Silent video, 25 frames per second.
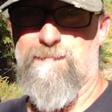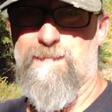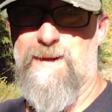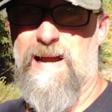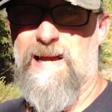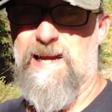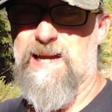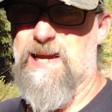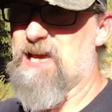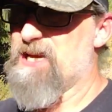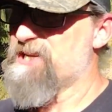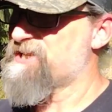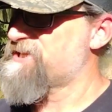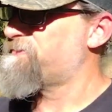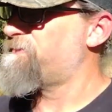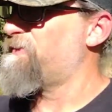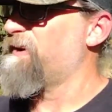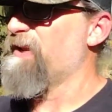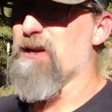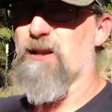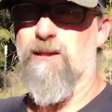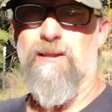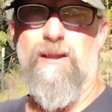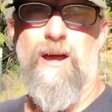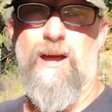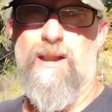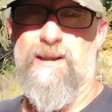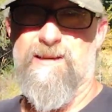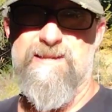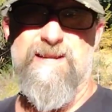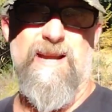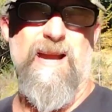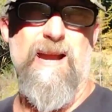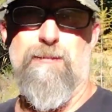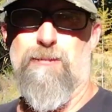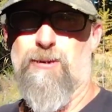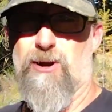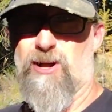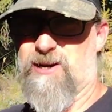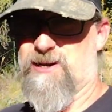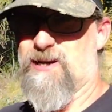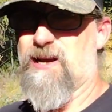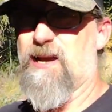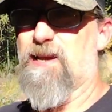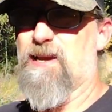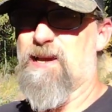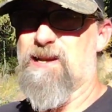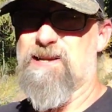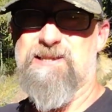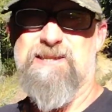I got to spend a lot of time on it.
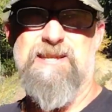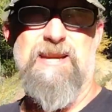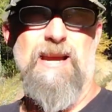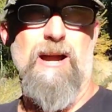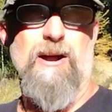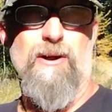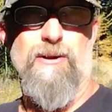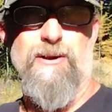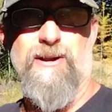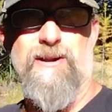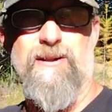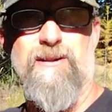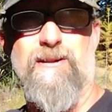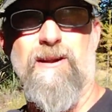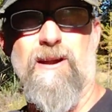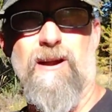I got to scout it.